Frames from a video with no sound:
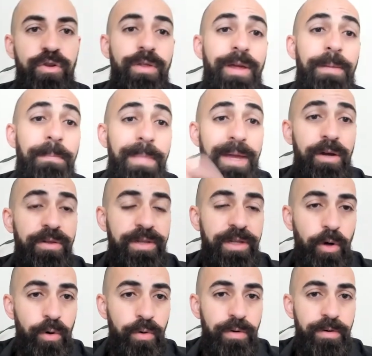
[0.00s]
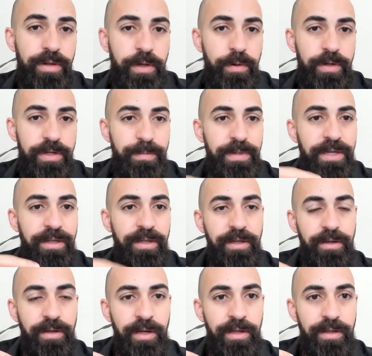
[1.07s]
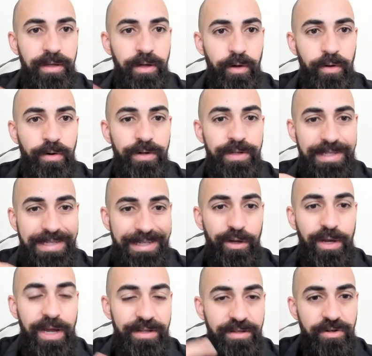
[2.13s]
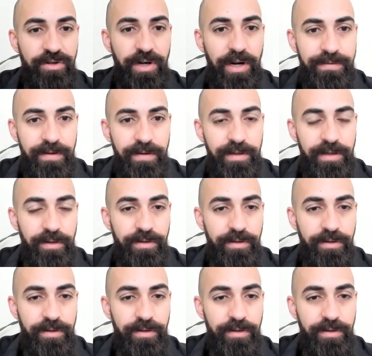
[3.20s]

So they mailed the owner of the USB, and the and the owner still had to drive to the